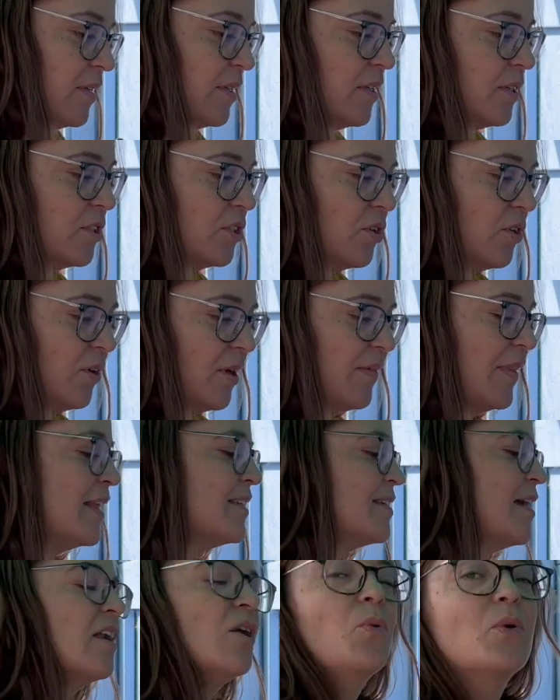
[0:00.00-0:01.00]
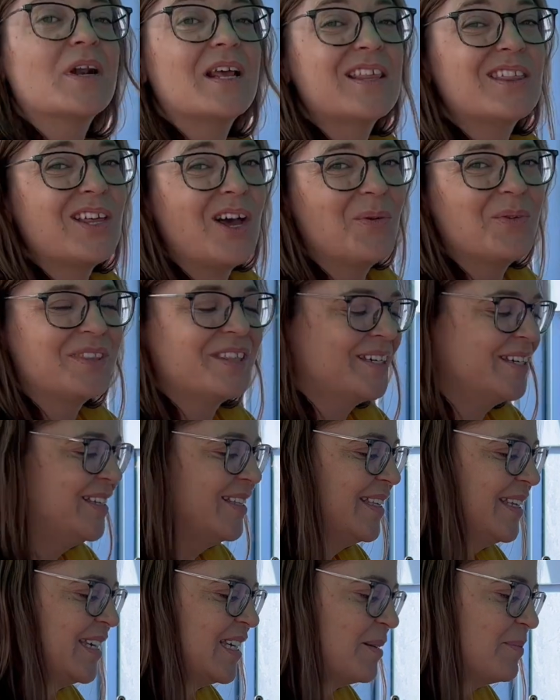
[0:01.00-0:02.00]
So that's kind of what I thought with the
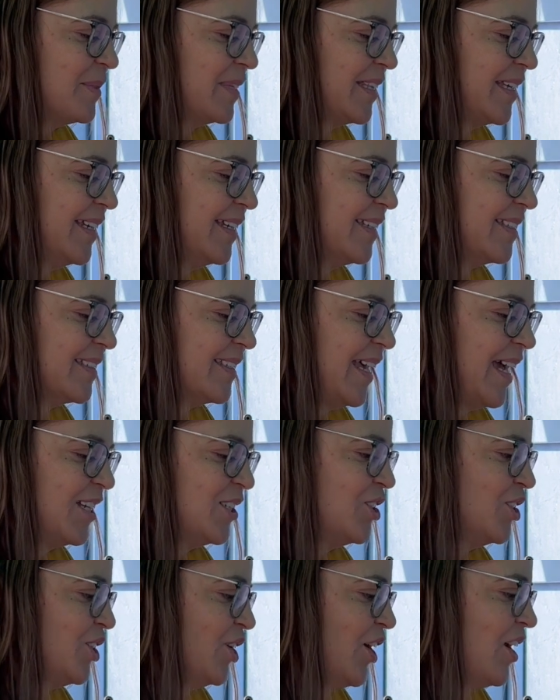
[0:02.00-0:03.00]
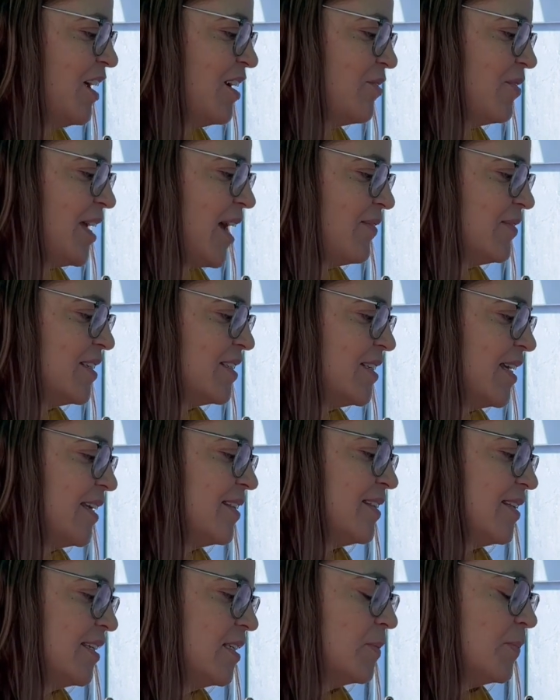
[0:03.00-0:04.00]
Kalinka Malinkas last year. I don't have to stake
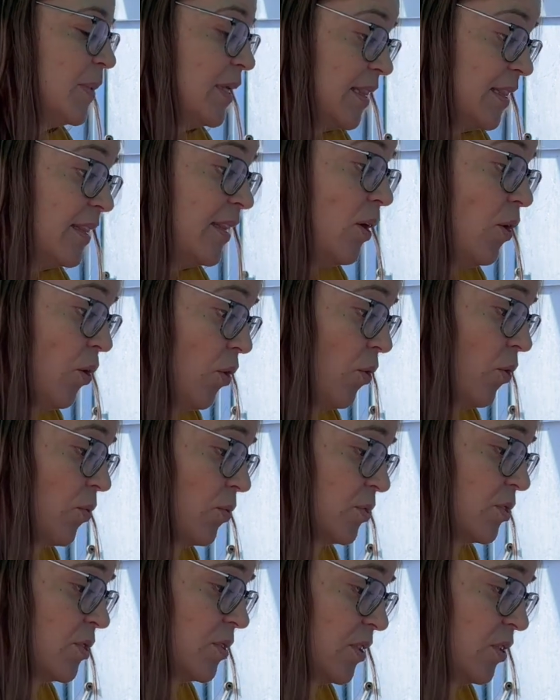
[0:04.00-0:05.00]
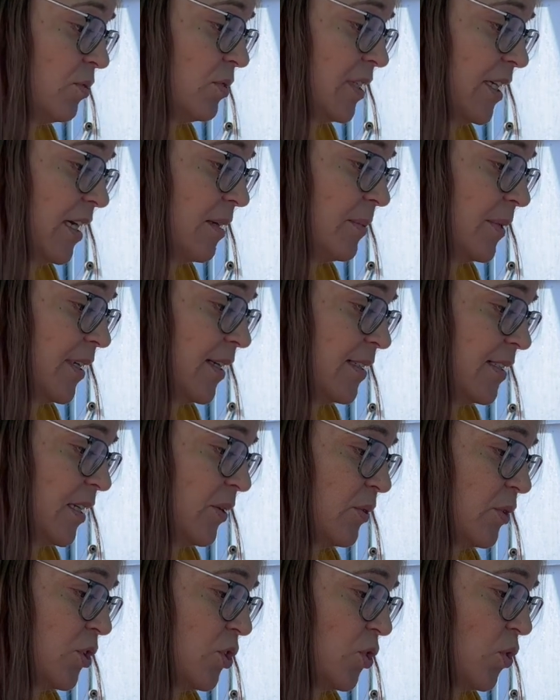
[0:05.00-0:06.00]
these, but those you did because they
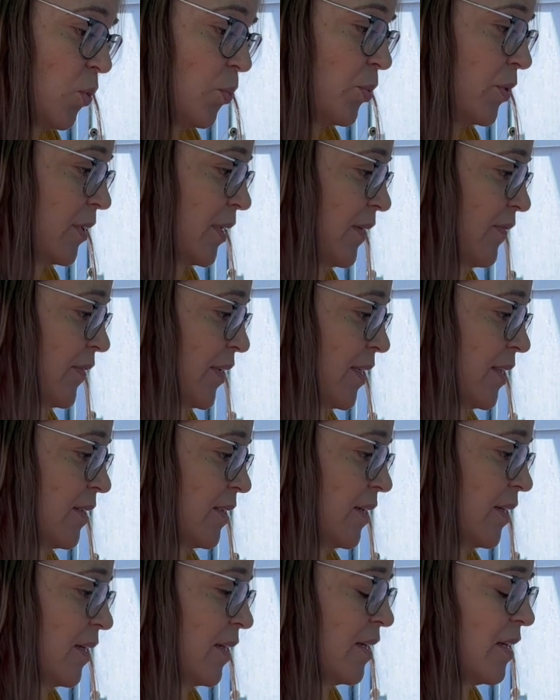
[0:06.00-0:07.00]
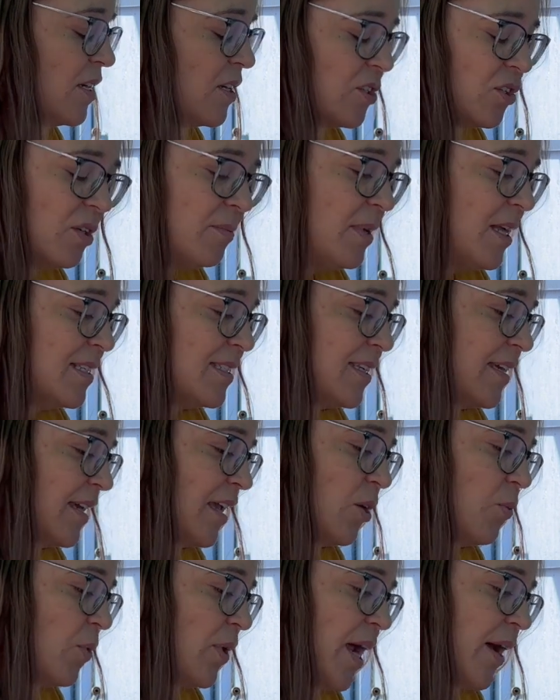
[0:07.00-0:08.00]
were so prolific. So I'm not saying
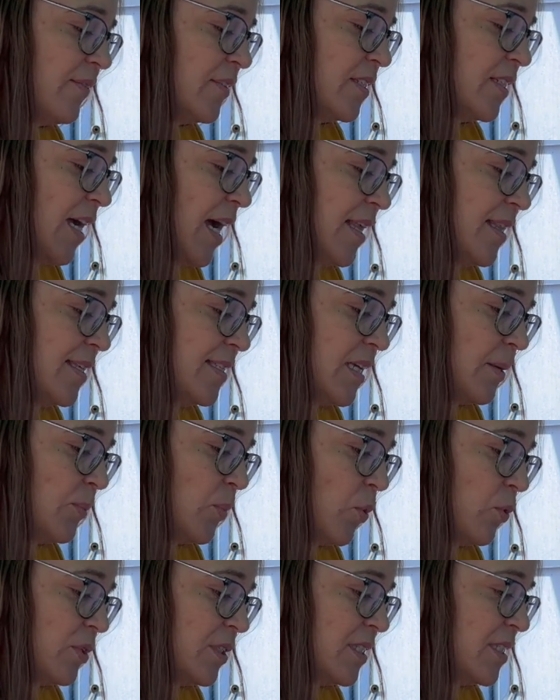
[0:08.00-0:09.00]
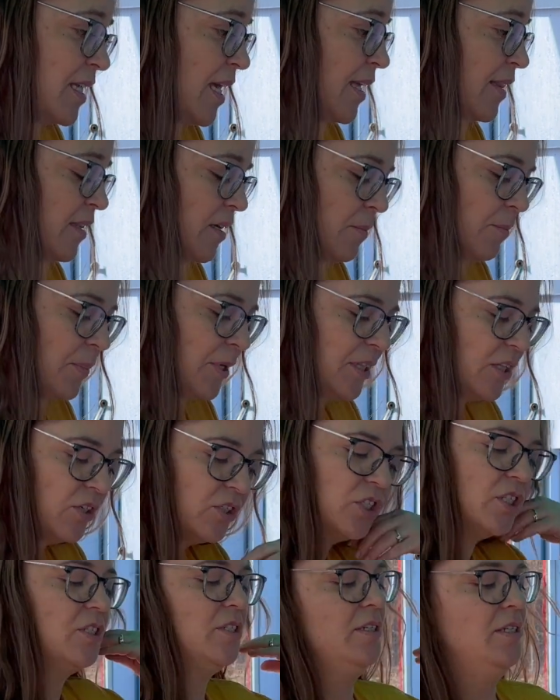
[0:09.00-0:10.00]
you won't have to tie these up or stake them, but they're
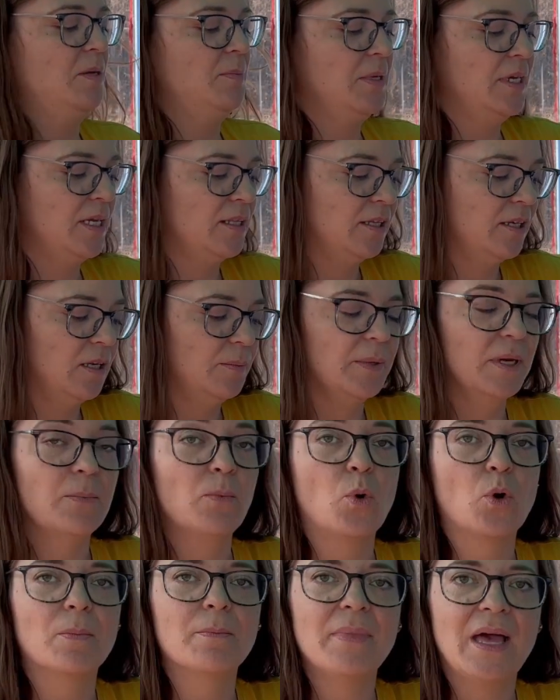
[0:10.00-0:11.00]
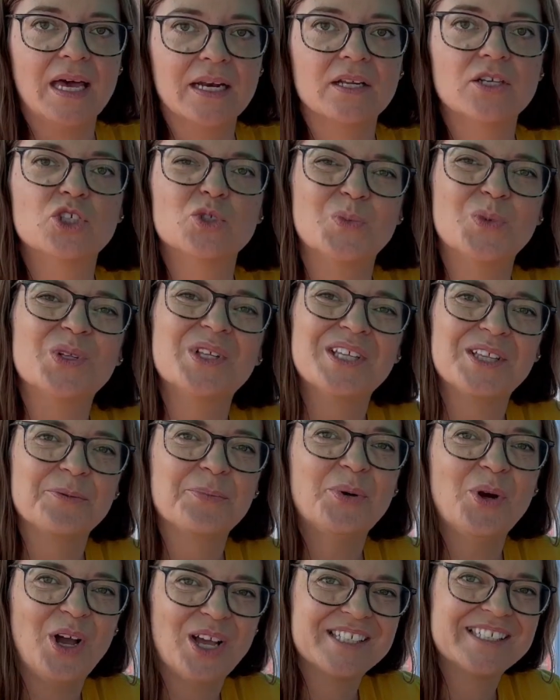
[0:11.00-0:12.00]
just going to be a little bit more manageable in the
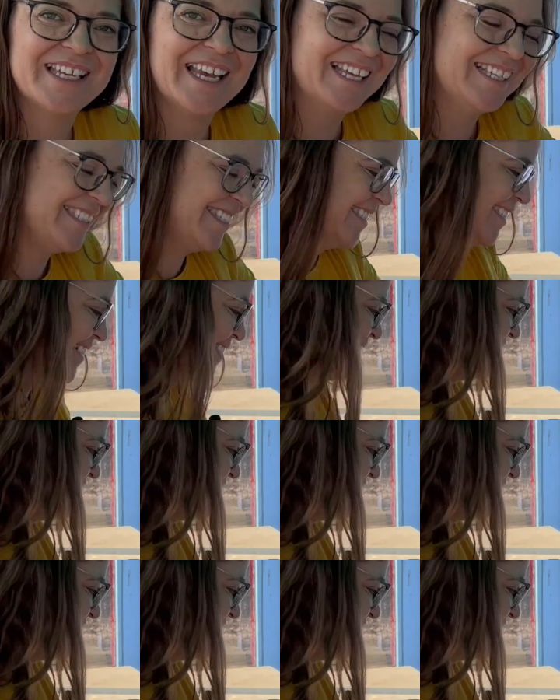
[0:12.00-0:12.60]
process.